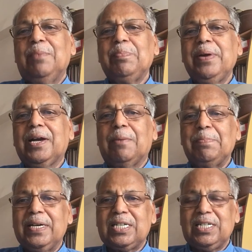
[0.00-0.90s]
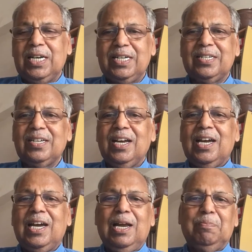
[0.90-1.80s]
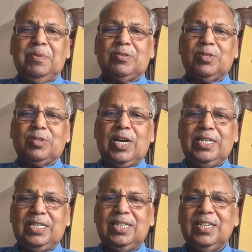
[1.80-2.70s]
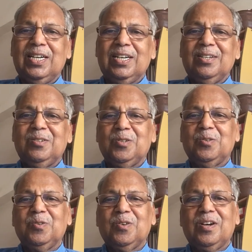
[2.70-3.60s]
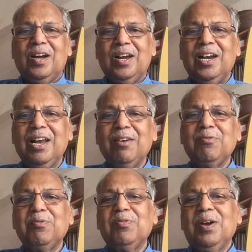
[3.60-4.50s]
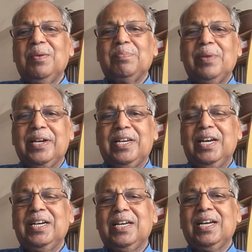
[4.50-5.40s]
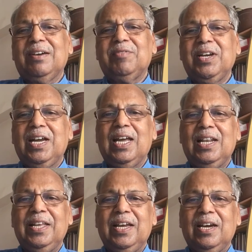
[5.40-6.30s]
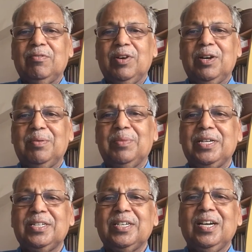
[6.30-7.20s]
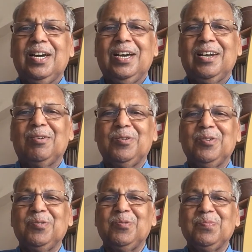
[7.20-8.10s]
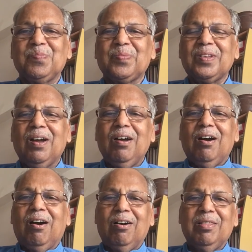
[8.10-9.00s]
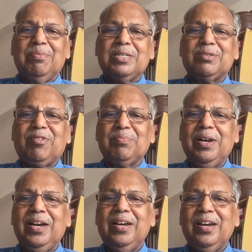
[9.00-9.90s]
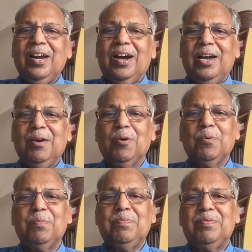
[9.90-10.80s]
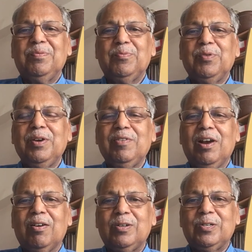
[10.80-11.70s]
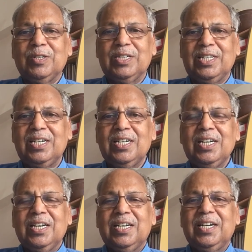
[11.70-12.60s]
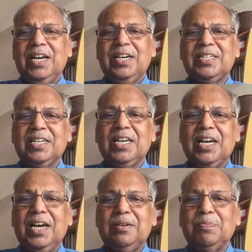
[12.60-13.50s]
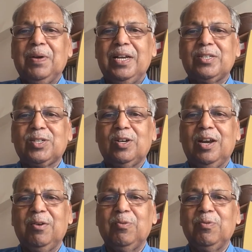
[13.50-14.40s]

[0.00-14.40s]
Be compassionate, help the society to live by creating a very healthy environment around you. All the best from me. I hope we will all together create a great place to live